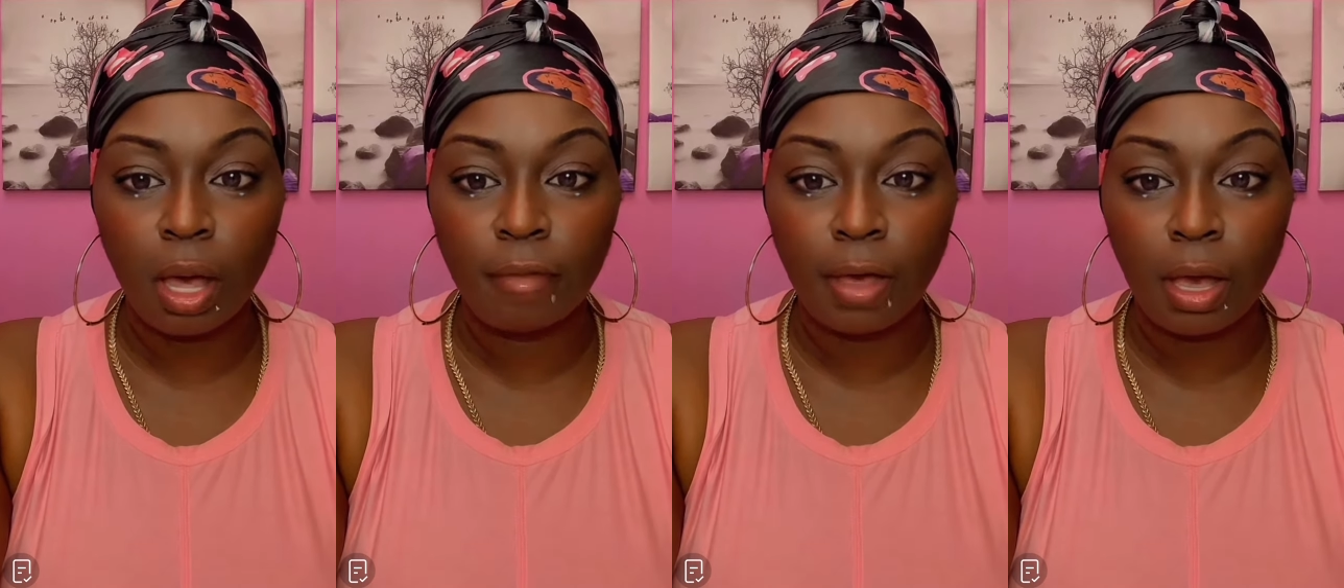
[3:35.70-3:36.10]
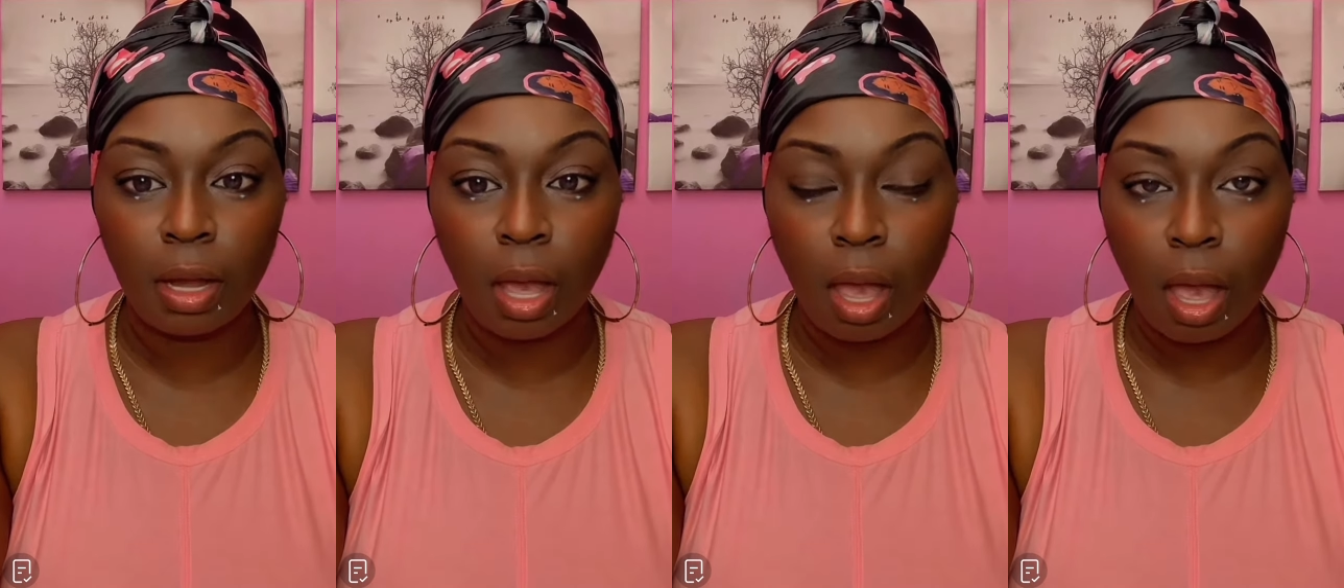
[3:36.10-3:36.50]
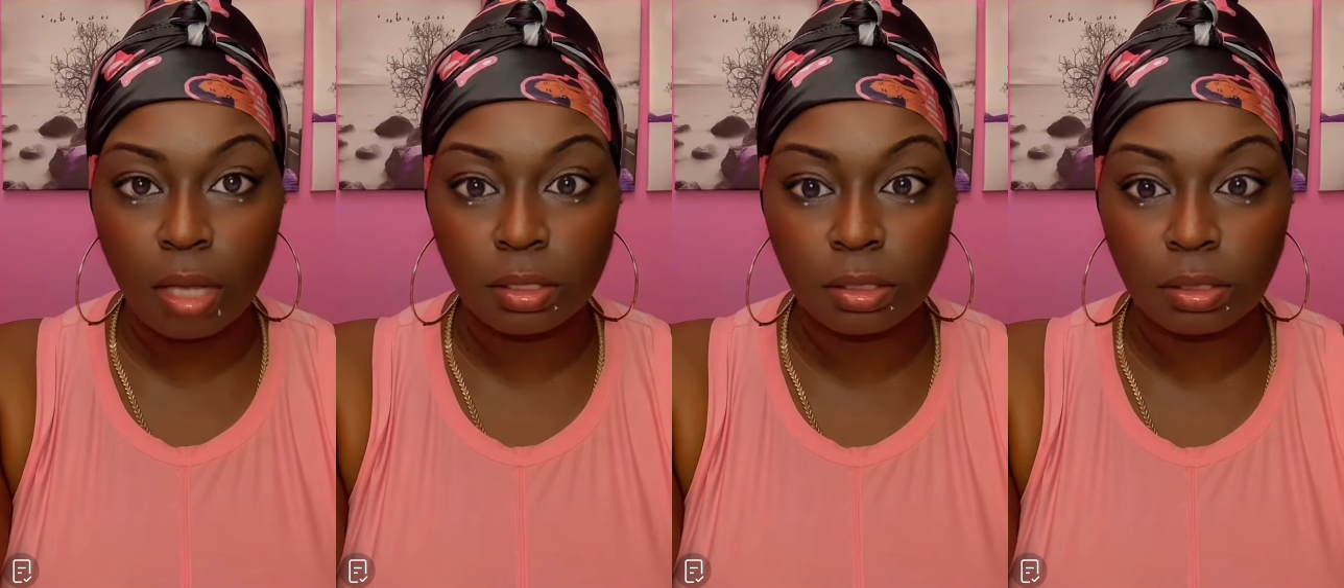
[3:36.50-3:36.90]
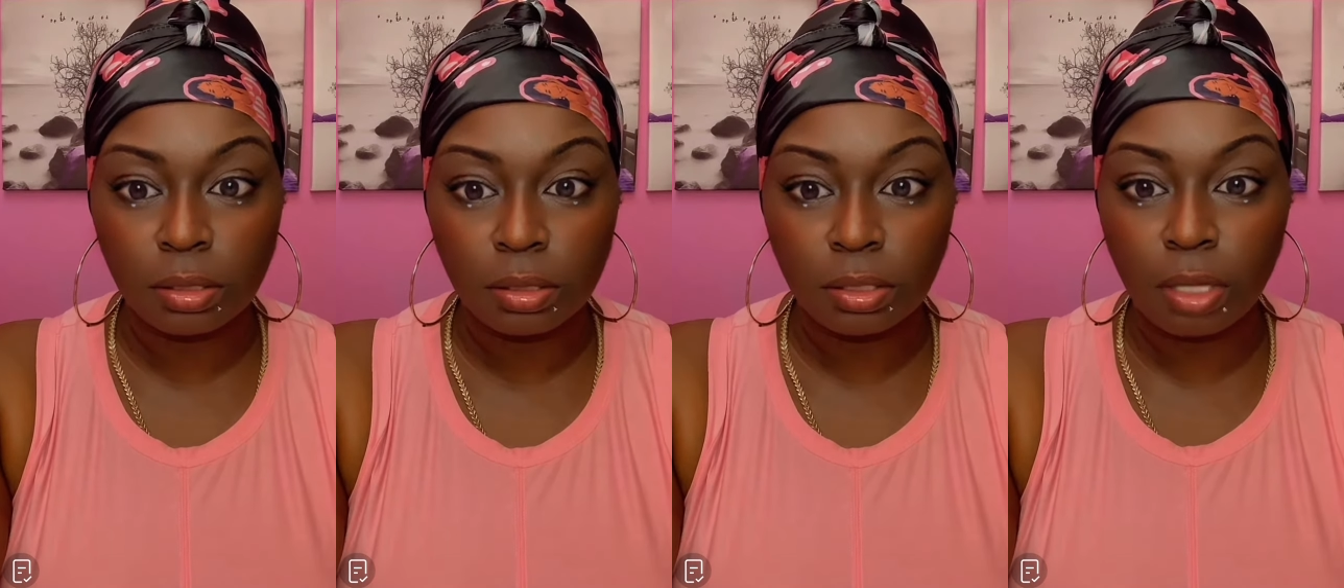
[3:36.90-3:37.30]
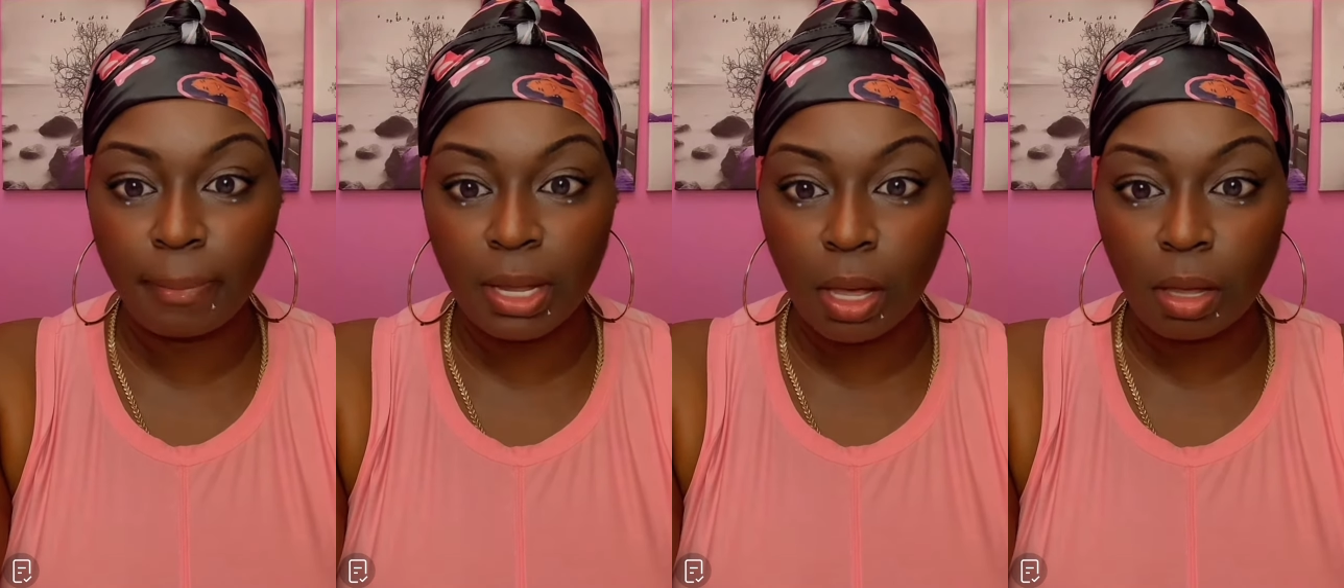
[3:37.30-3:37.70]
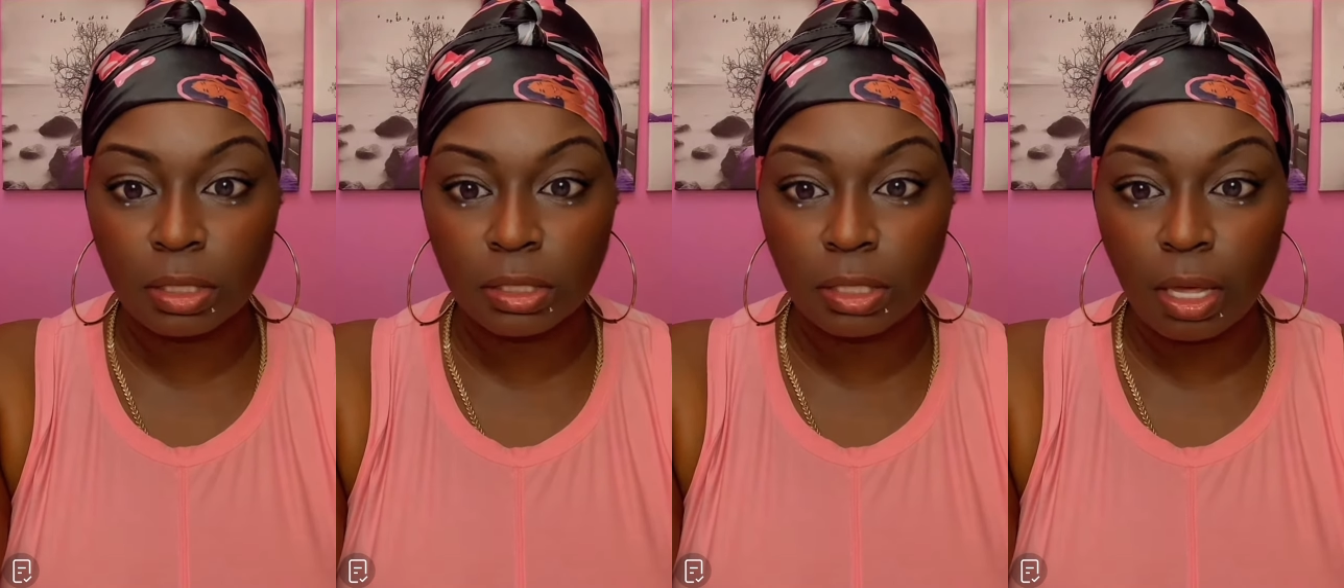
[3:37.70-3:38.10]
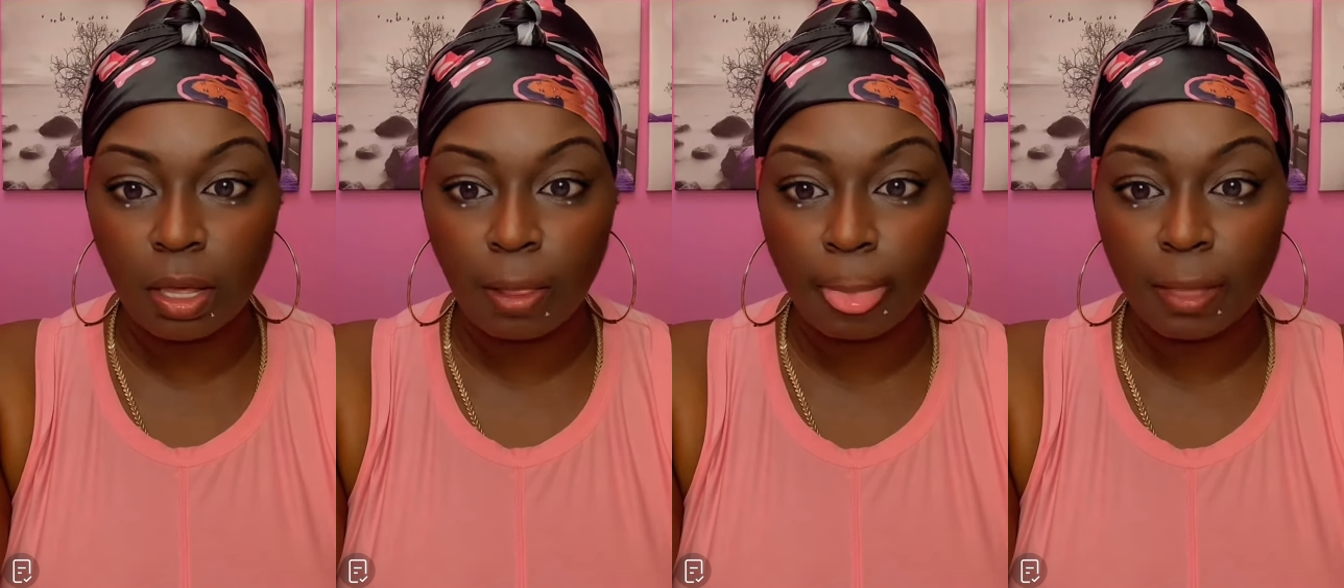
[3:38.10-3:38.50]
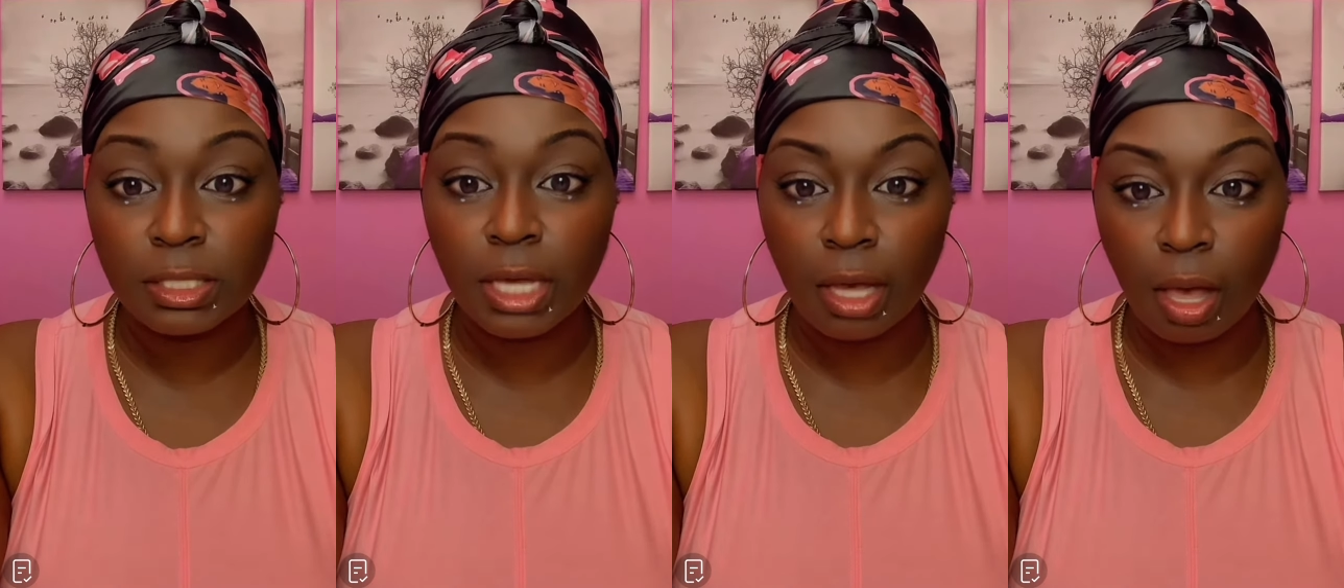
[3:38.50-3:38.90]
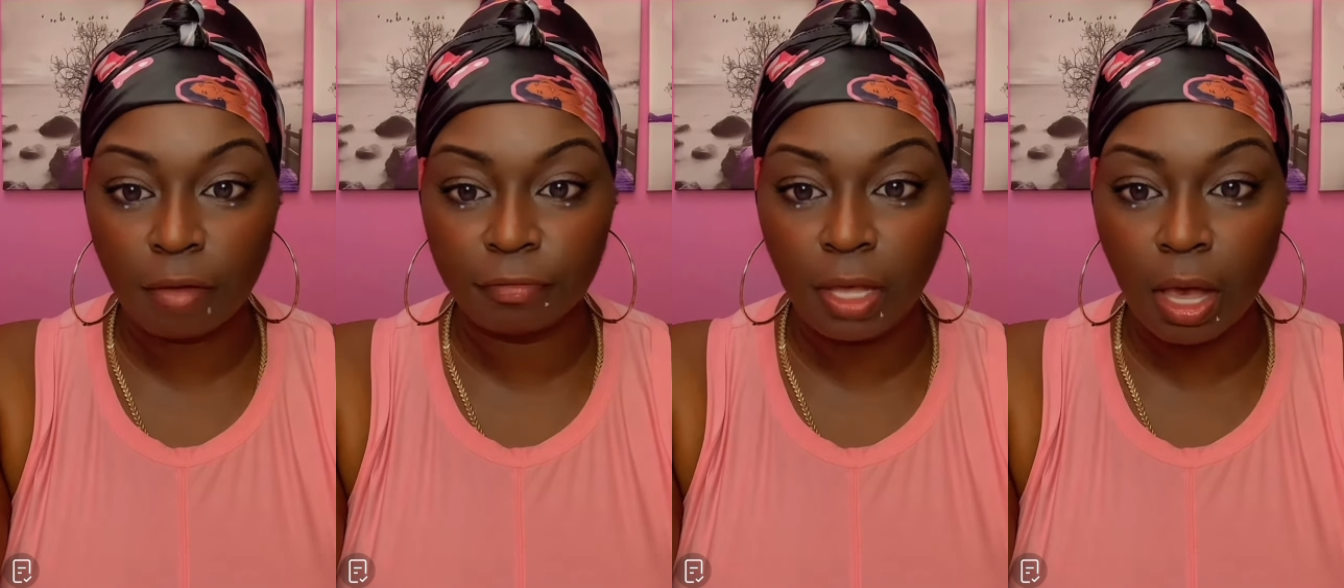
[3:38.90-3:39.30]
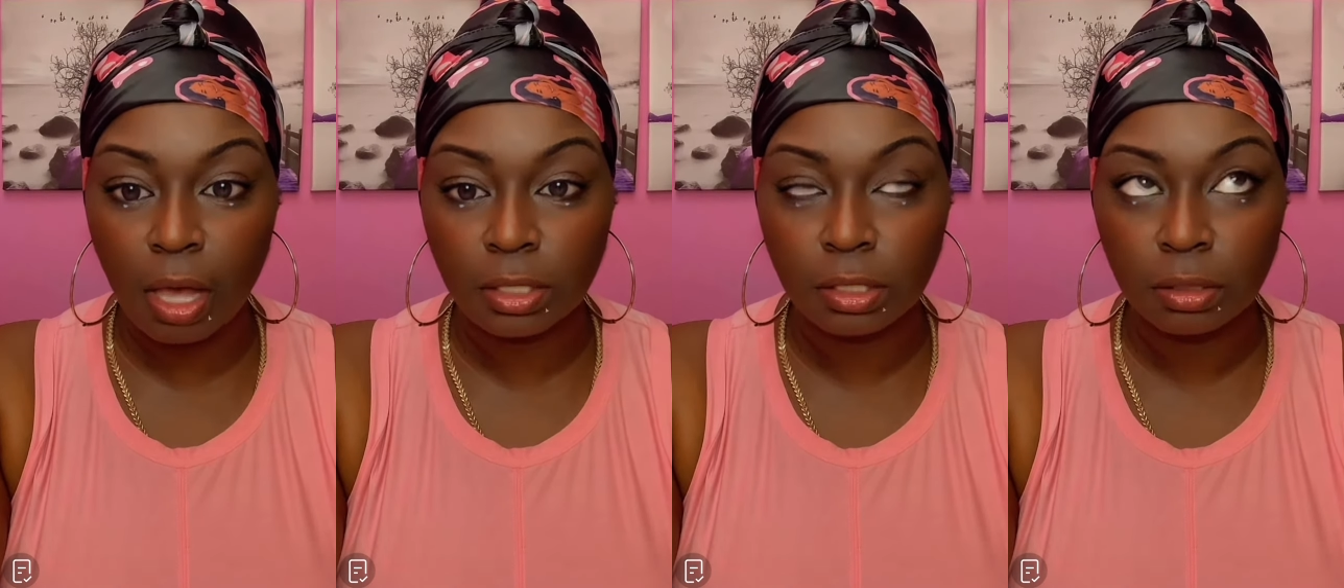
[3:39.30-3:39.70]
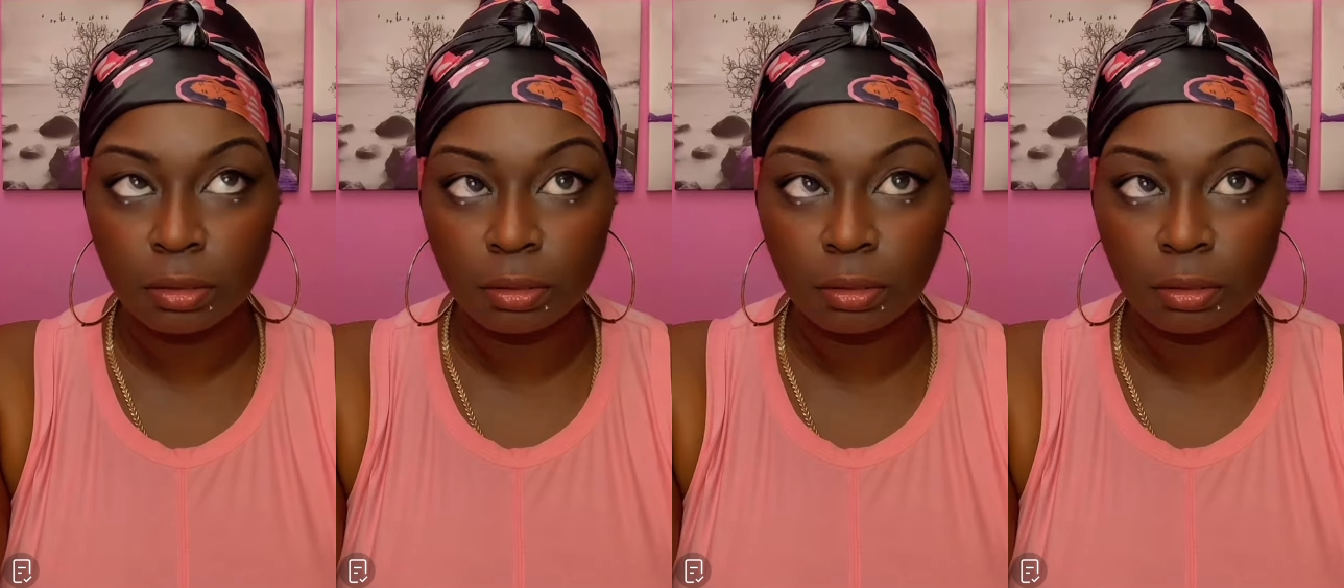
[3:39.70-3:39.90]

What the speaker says: You have on a hat. So Blinga go say, take off the hat.